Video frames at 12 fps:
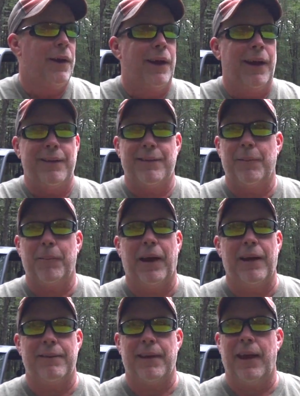And some
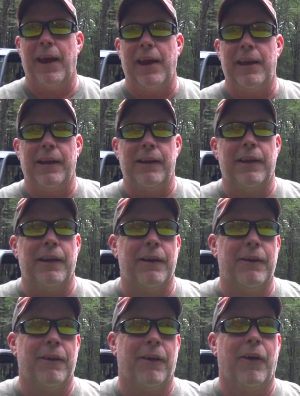guys, they hate it, you
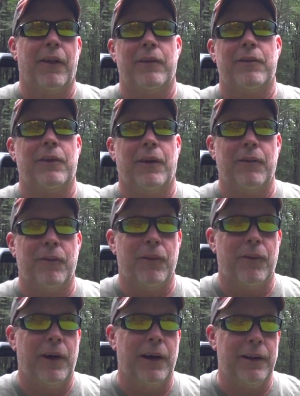know, oh, that's not
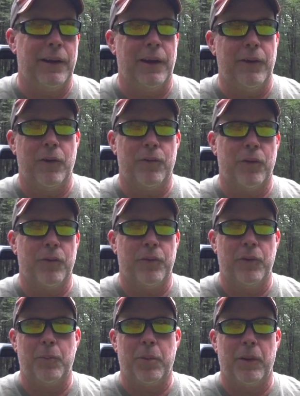real hunting over a
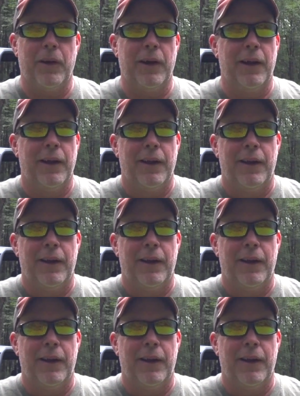food plot.